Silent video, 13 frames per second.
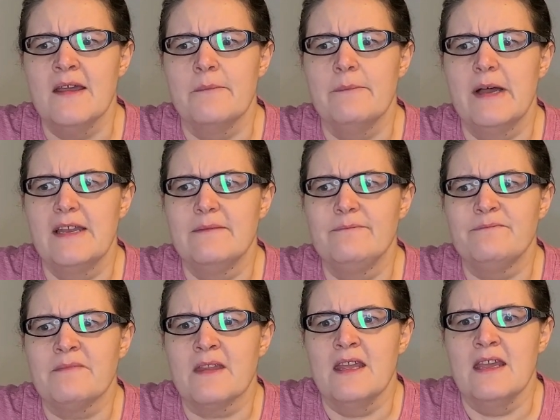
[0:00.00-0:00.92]
But
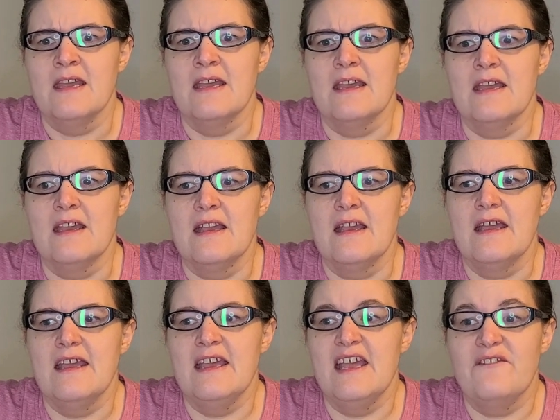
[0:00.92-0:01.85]

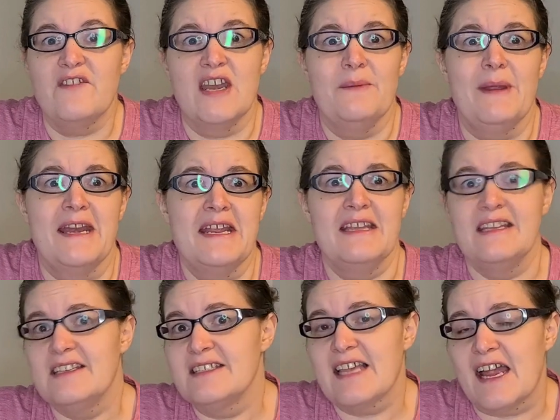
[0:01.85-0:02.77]
If anybody
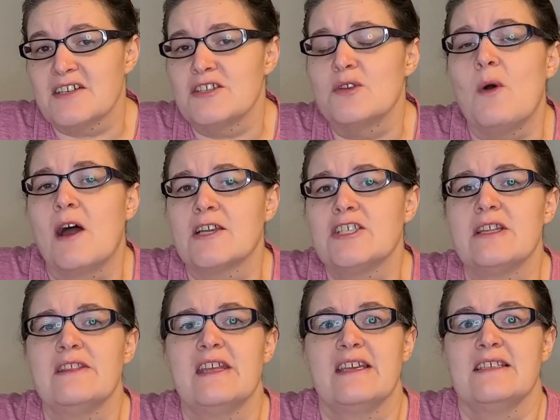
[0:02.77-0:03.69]
is actually
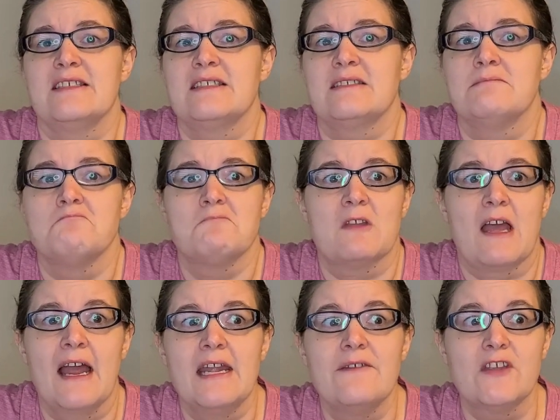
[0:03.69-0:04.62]
watching this,
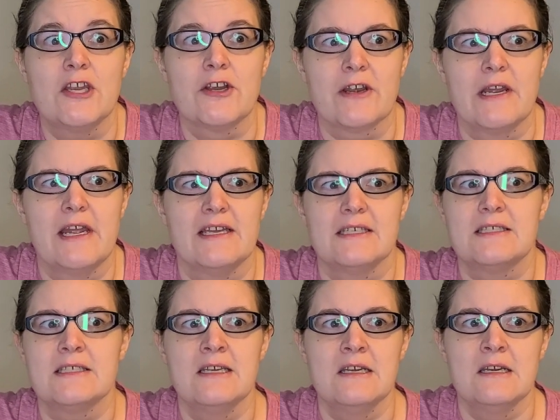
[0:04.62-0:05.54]
kind of
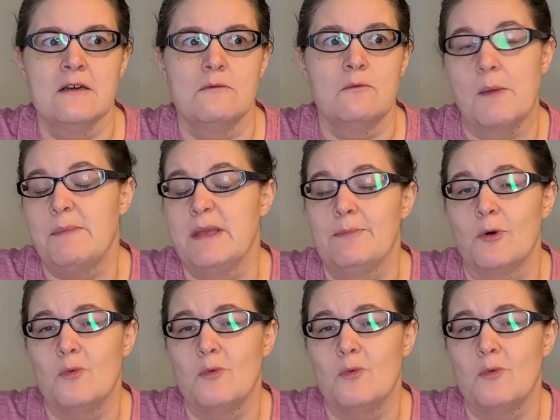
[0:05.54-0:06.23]
curious what people